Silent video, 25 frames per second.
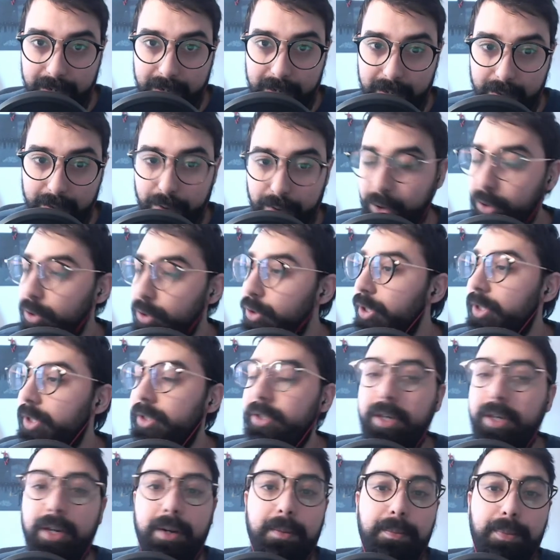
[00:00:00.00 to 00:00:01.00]
they're
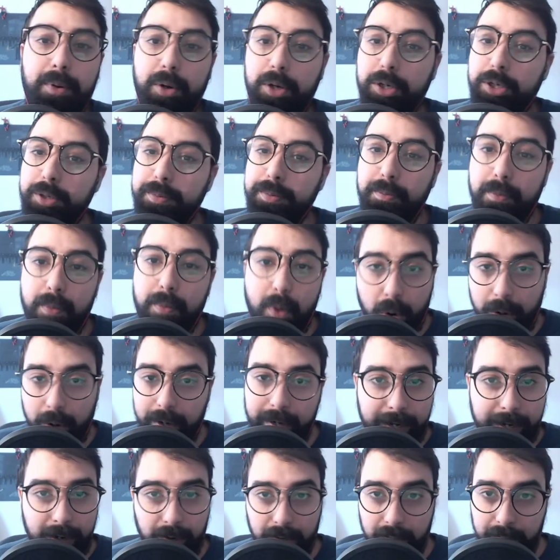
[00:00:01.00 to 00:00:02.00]
just going to push more
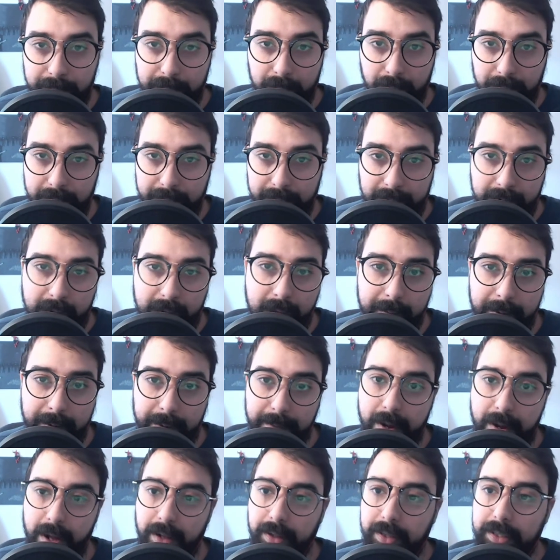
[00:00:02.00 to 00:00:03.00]
neoliberal
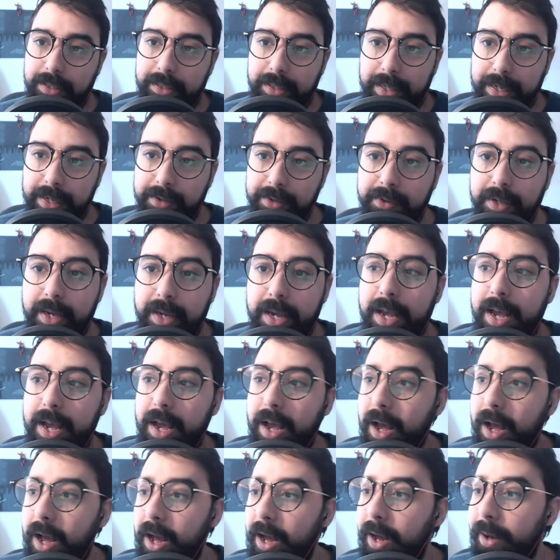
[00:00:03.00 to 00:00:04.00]
economic policies
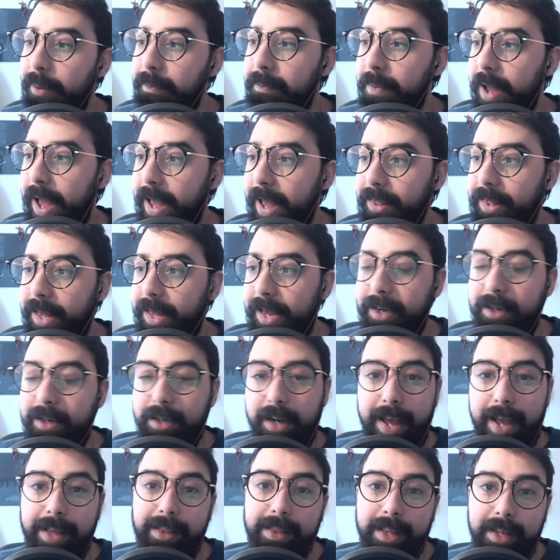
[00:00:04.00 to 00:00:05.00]
um, and then
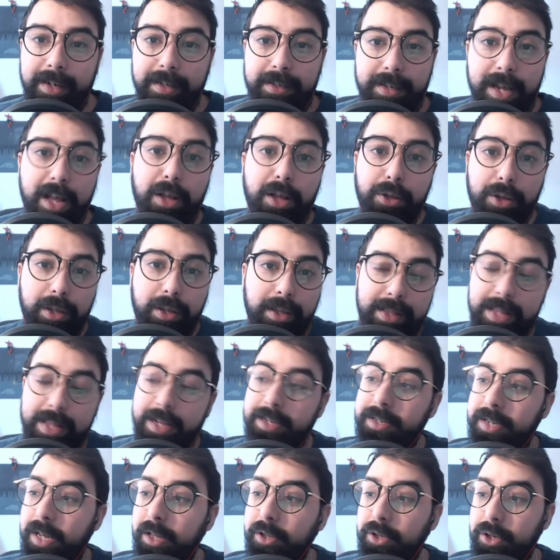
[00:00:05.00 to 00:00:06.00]
and then tell you and
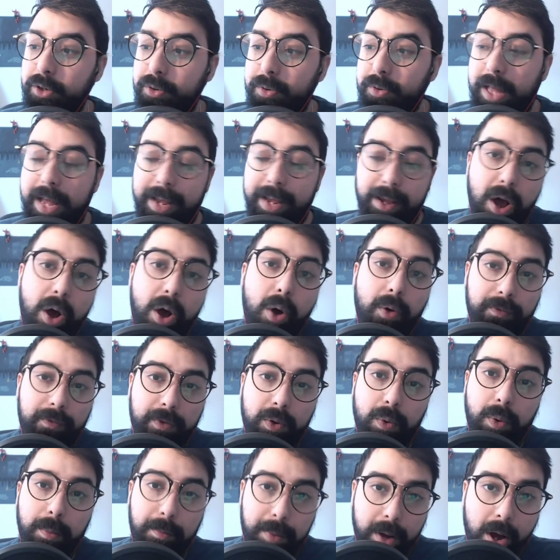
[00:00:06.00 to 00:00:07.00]
then tell you like oh if
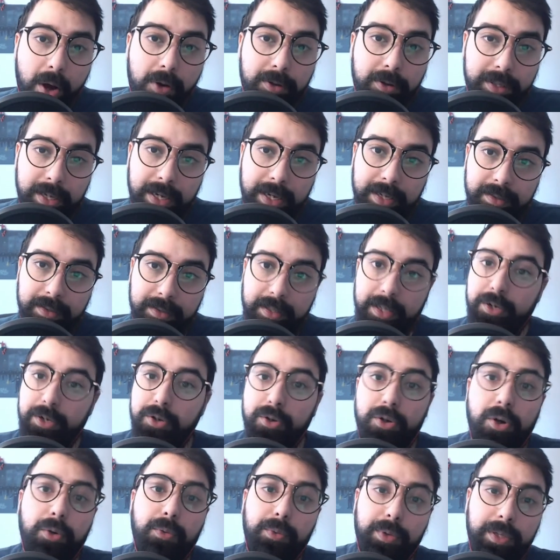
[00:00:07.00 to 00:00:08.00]
you oppose us then
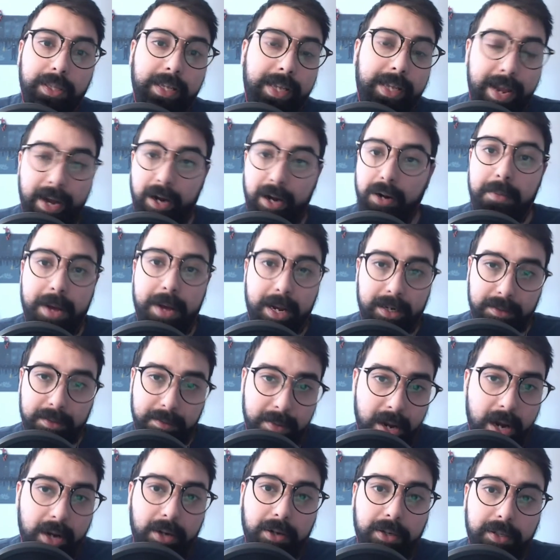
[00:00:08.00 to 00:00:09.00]
you don't really care about
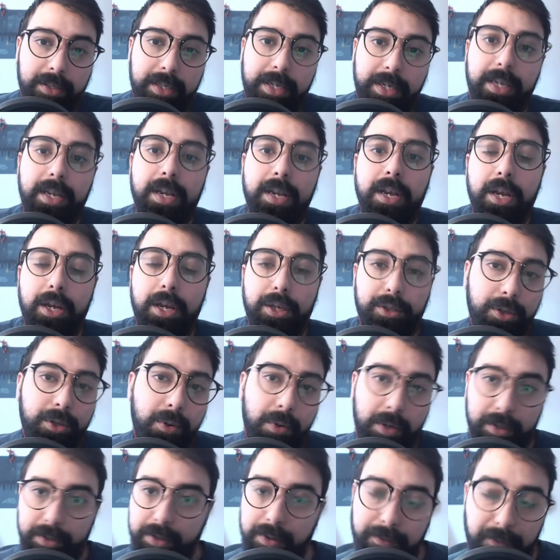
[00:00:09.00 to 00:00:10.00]
democracy so
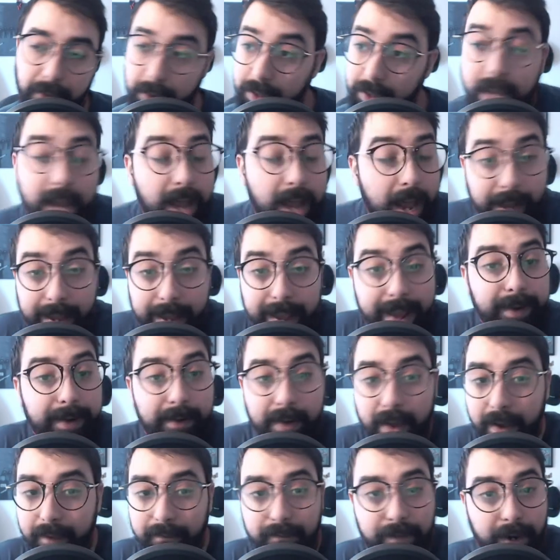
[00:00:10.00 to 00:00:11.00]
on and so forth
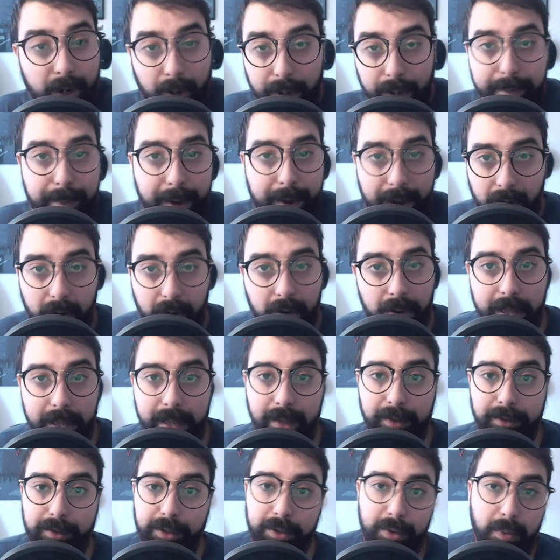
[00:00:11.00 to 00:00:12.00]
again very
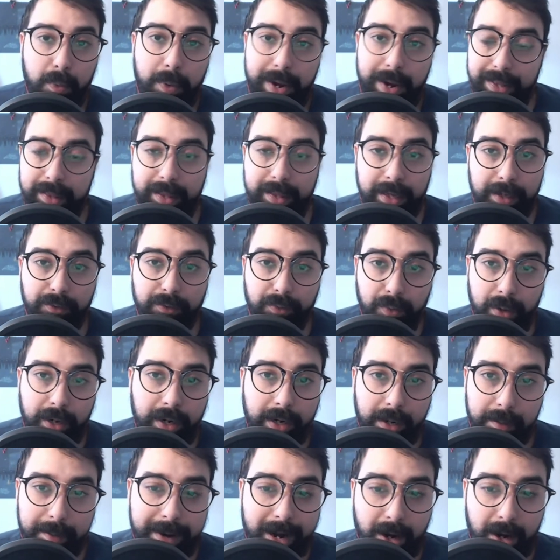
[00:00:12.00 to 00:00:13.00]
parallel to the way things run
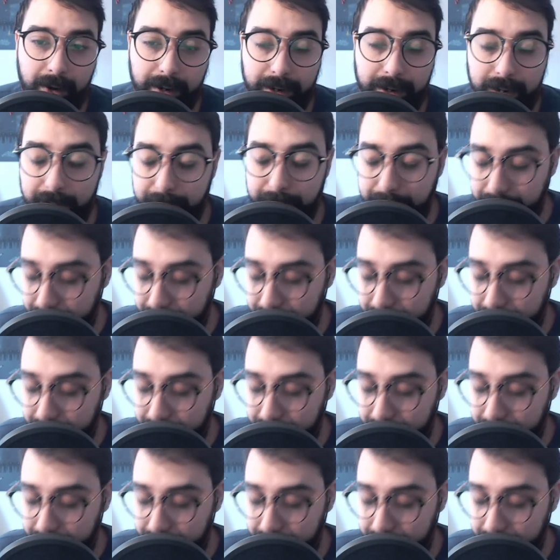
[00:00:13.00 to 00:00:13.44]
in america